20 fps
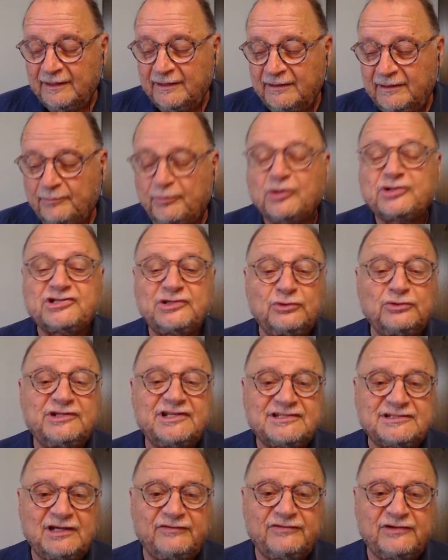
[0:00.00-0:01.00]
person who
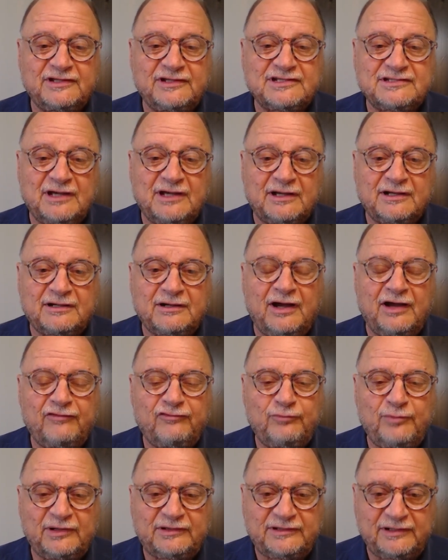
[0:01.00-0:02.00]
discovered this
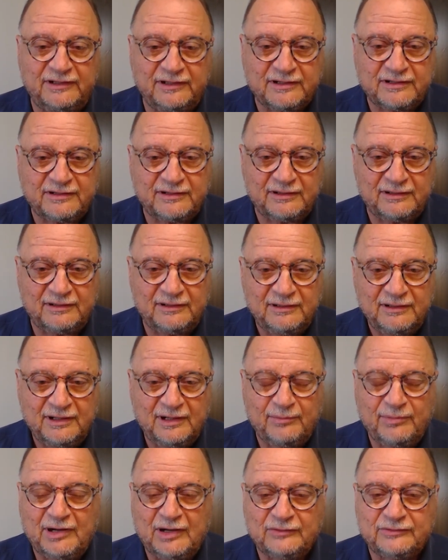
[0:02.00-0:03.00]
archive material
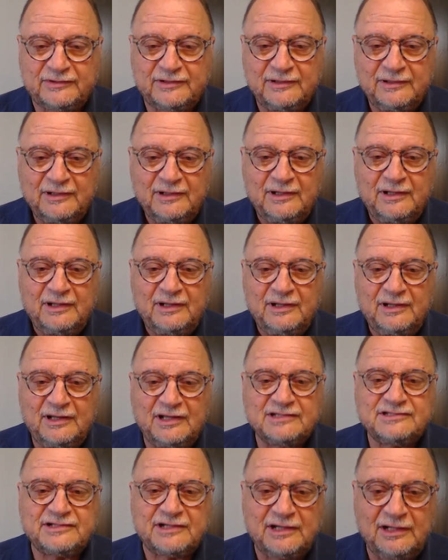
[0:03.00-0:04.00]
about
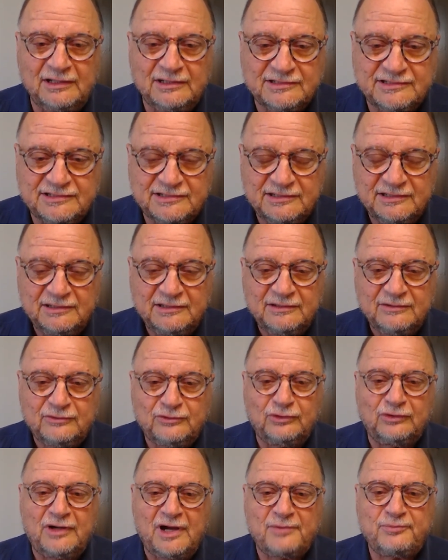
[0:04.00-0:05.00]
Israel's
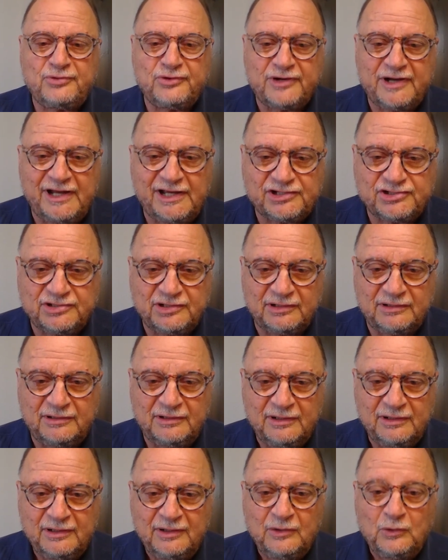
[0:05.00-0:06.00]

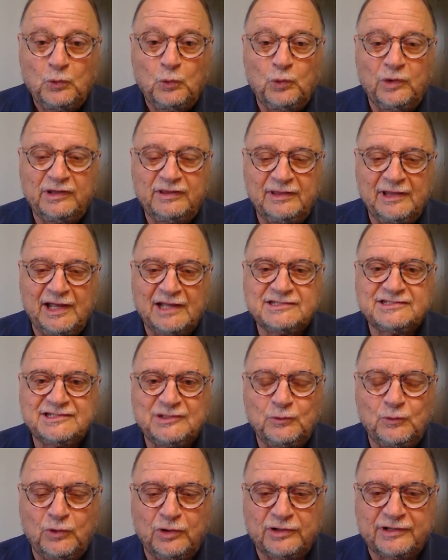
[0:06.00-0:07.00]
collaboration with Nazi
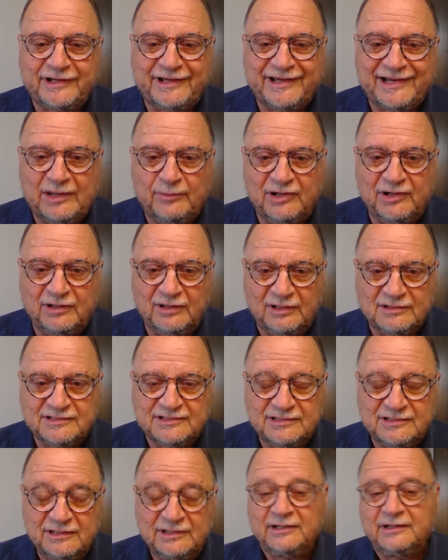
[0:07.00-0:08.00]
war
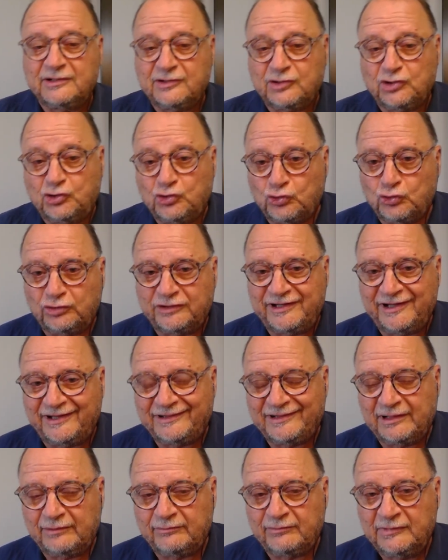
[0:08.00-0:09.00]
criminals, recruiting
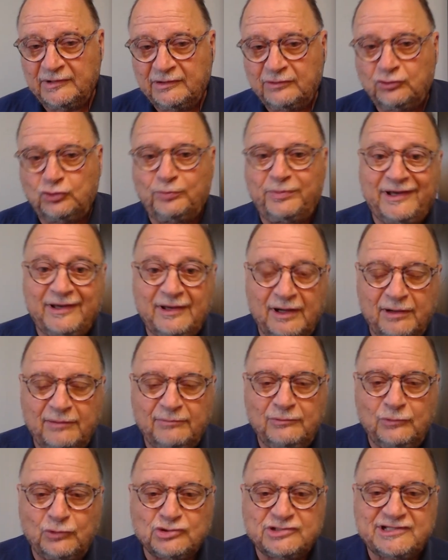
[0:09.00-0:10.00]
them to
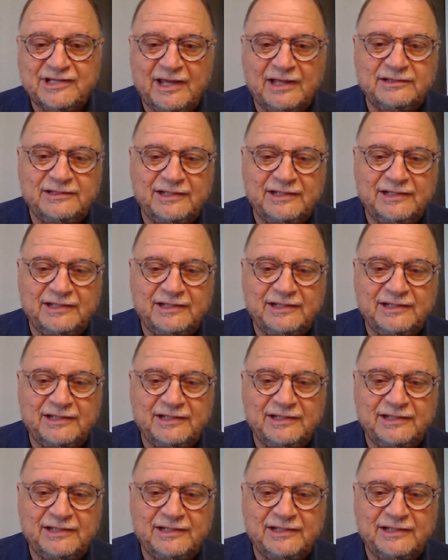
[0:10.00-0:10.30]
become Mossad